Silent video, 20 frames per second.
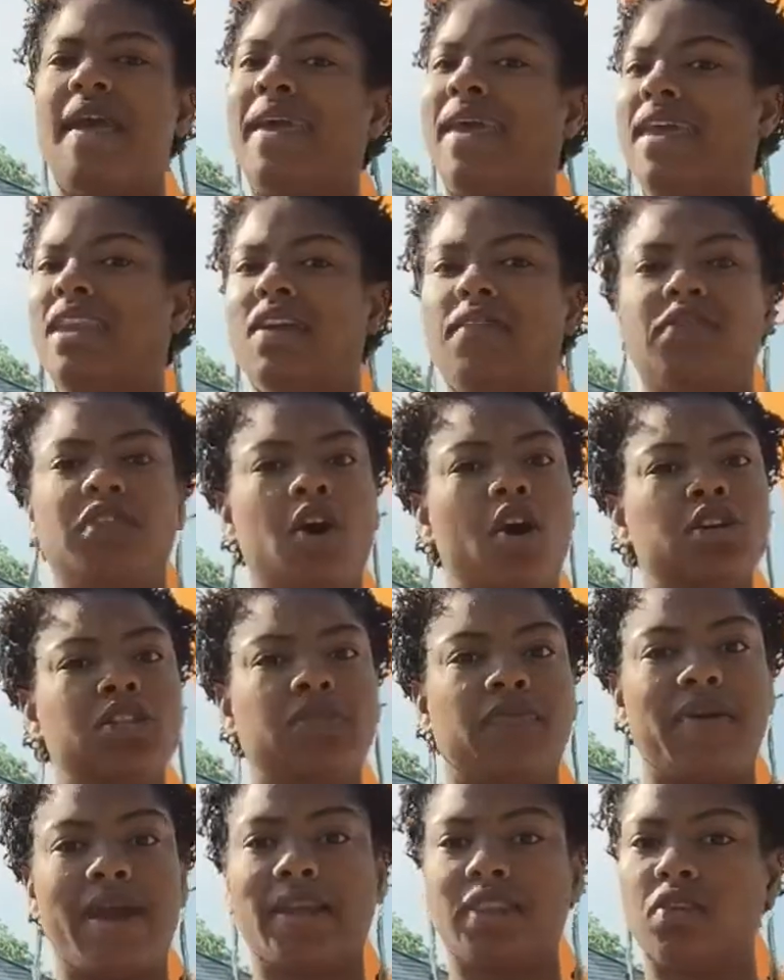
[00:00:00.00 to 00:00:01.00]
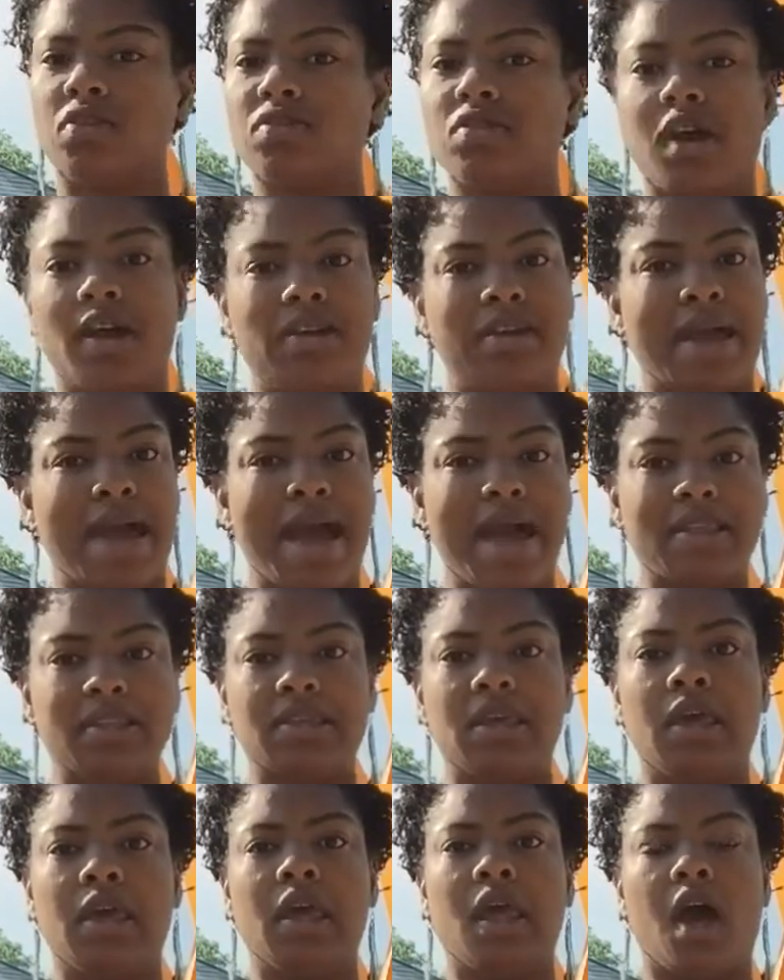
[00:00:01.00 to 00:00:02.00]
And if those factors are not
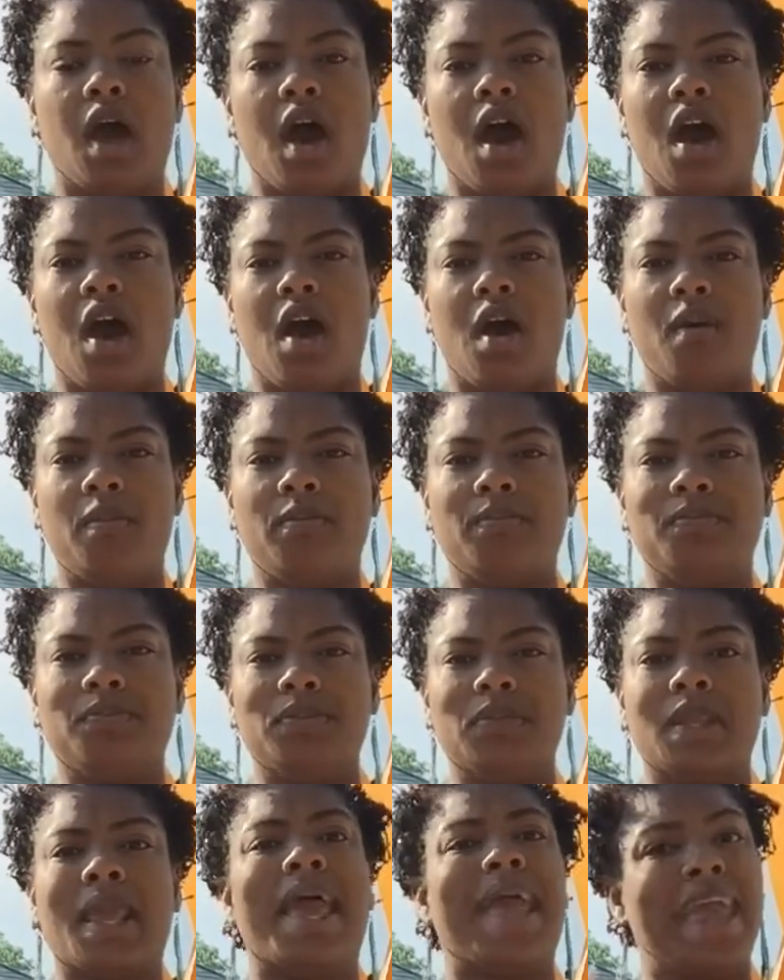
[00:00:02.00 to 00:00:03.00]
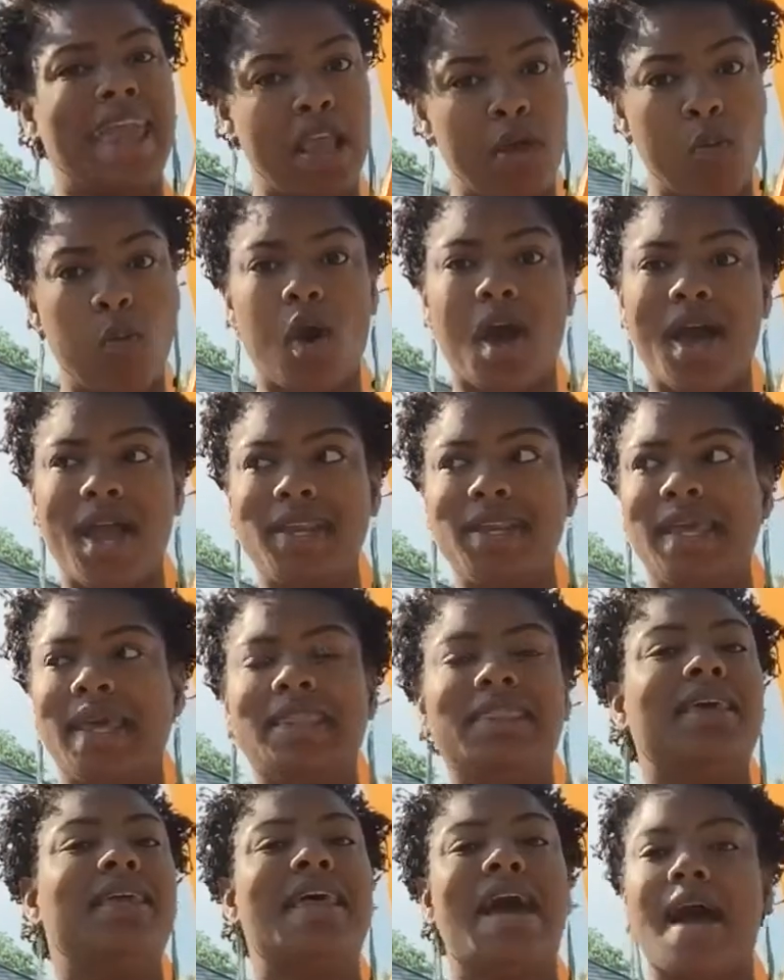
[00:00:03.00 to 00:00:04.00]
A1,
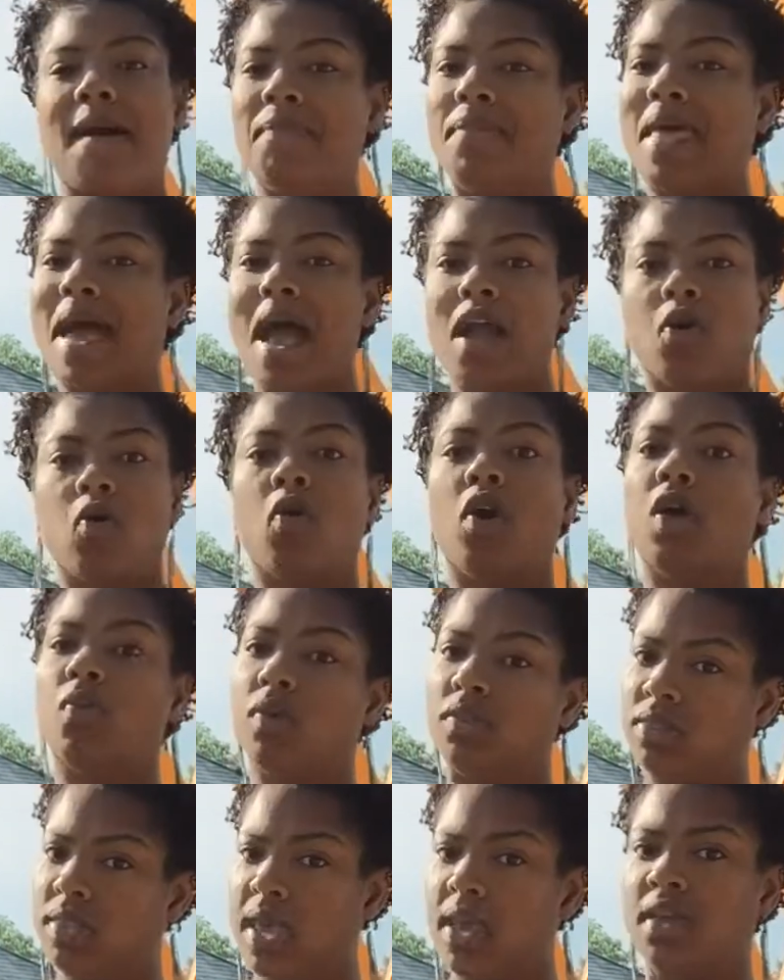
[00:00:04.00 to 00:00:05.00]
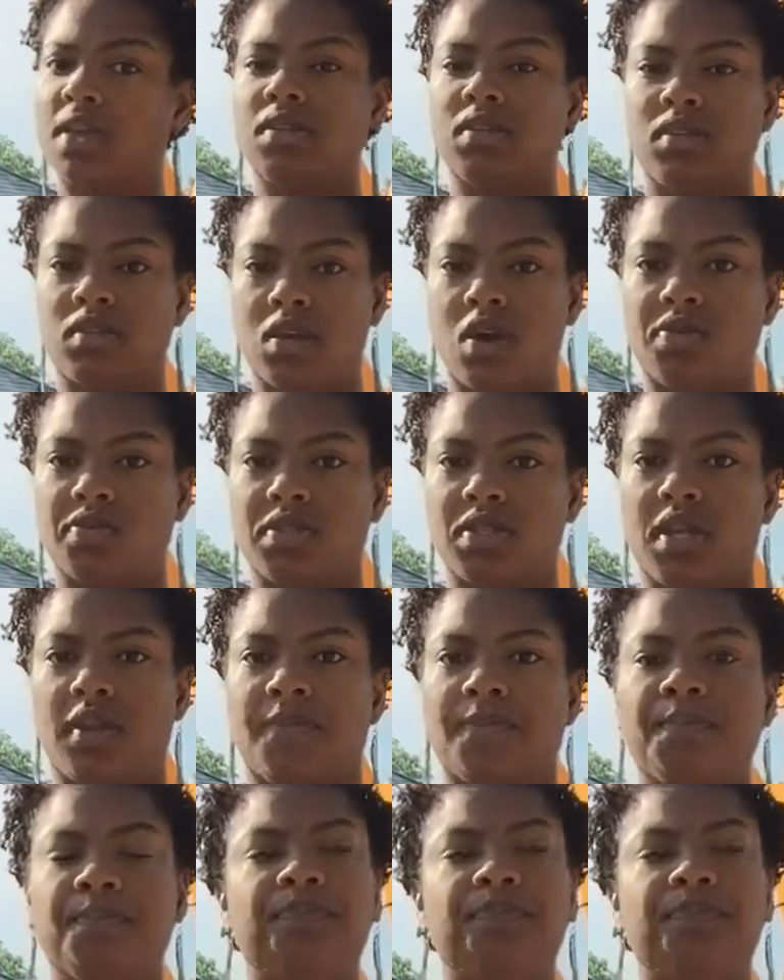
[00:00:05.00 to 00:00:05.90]
then I'm not going with that consultant.